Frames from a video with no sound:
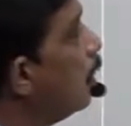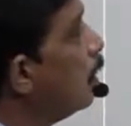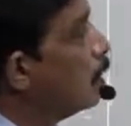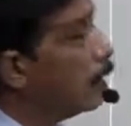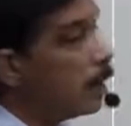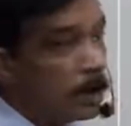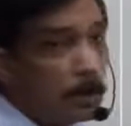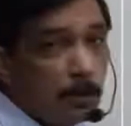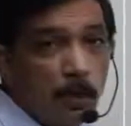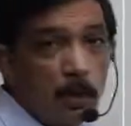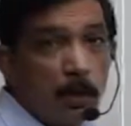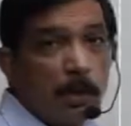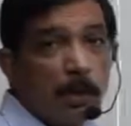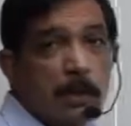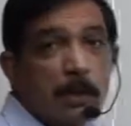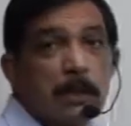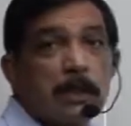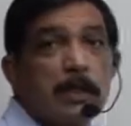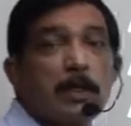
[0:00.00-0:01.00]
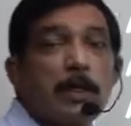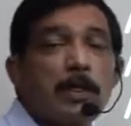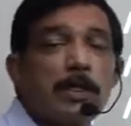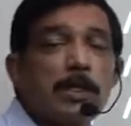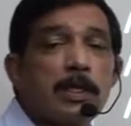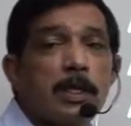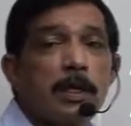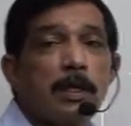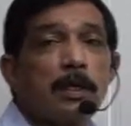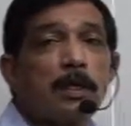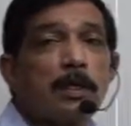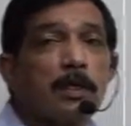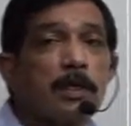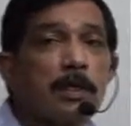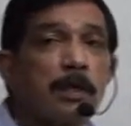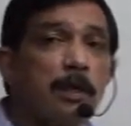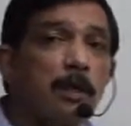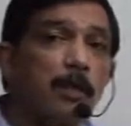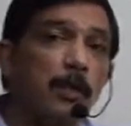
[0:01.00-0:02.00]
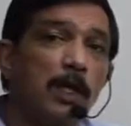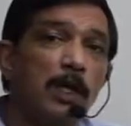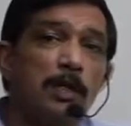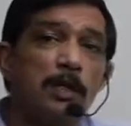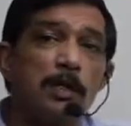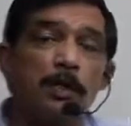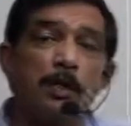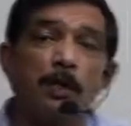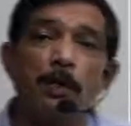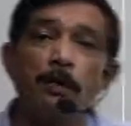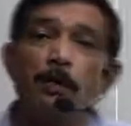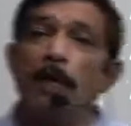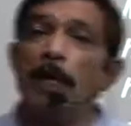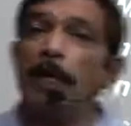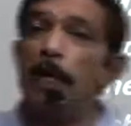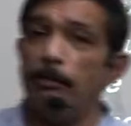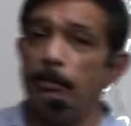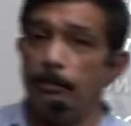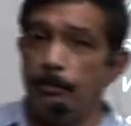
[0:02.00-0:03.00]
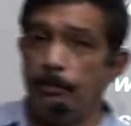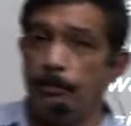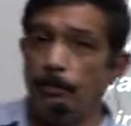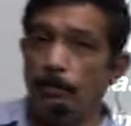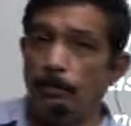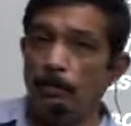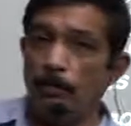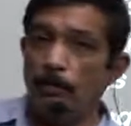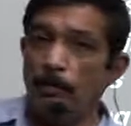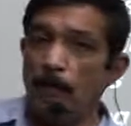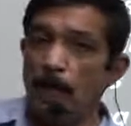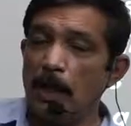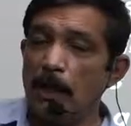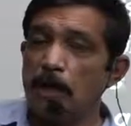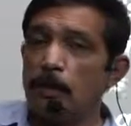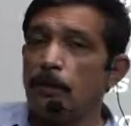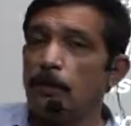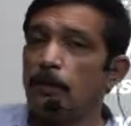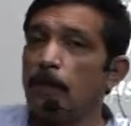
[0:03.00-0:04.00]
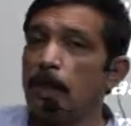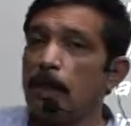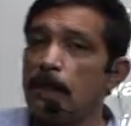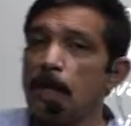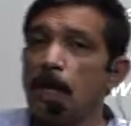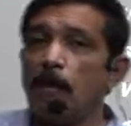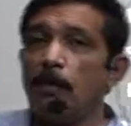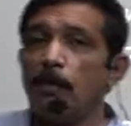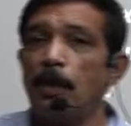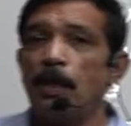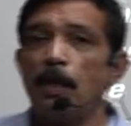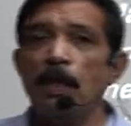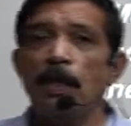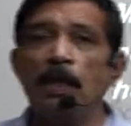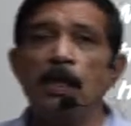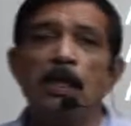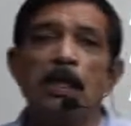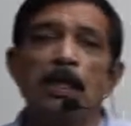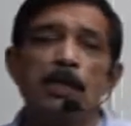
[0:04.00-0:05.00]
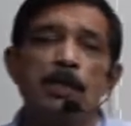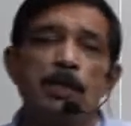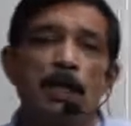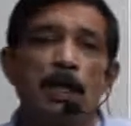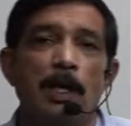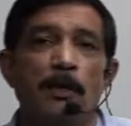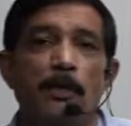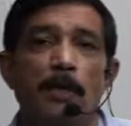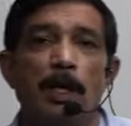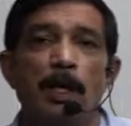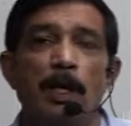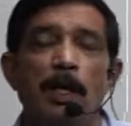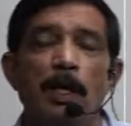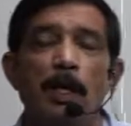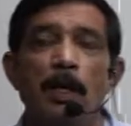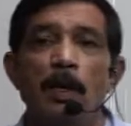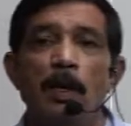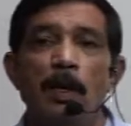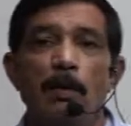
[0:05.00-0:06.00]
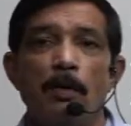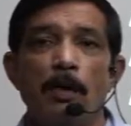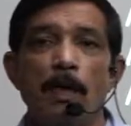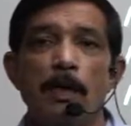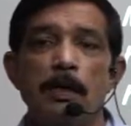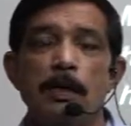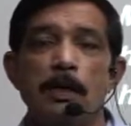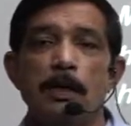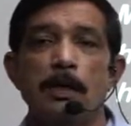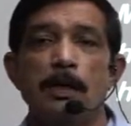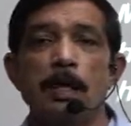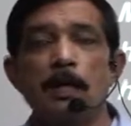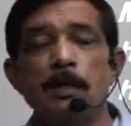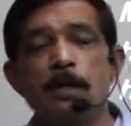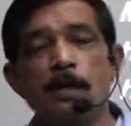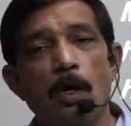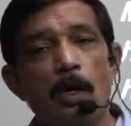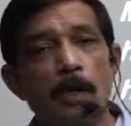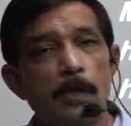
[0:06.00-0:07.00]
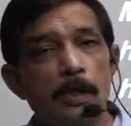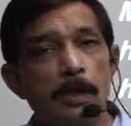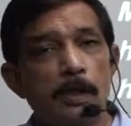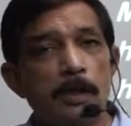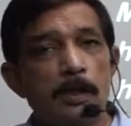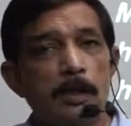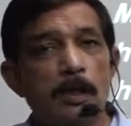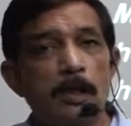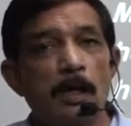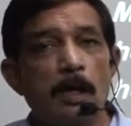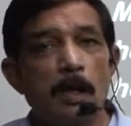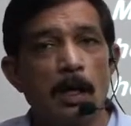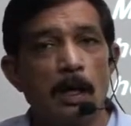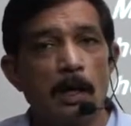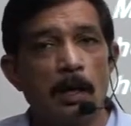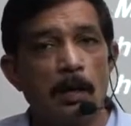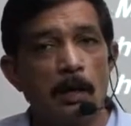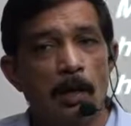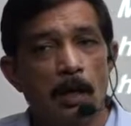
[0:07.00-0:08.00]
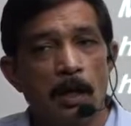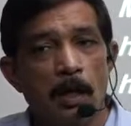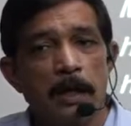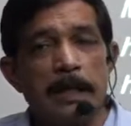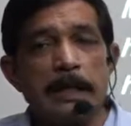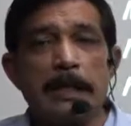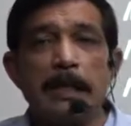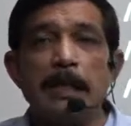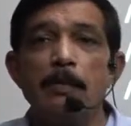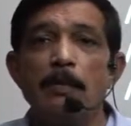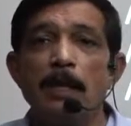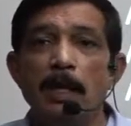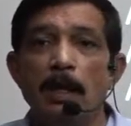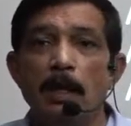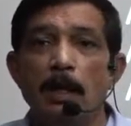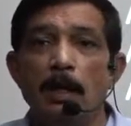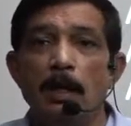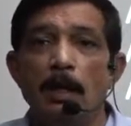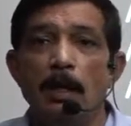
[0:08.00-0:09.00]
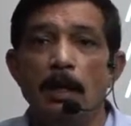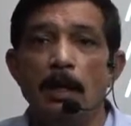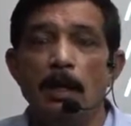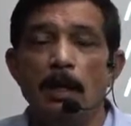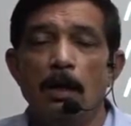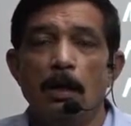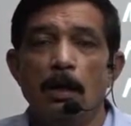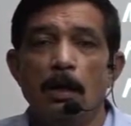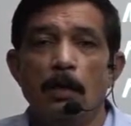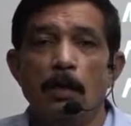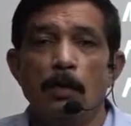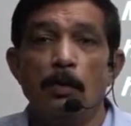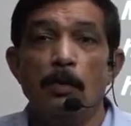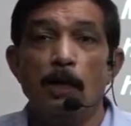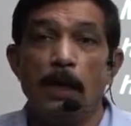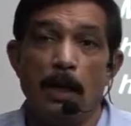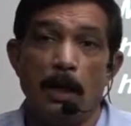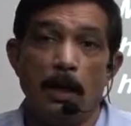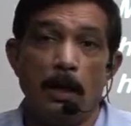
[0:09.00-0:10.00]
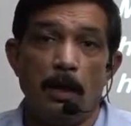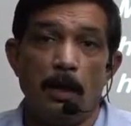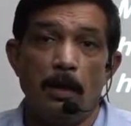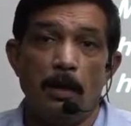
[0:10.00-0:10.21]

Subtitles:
the zoologist christian. Christian means to give a name. Yes, for example, in each and every religion there is always a ceremony where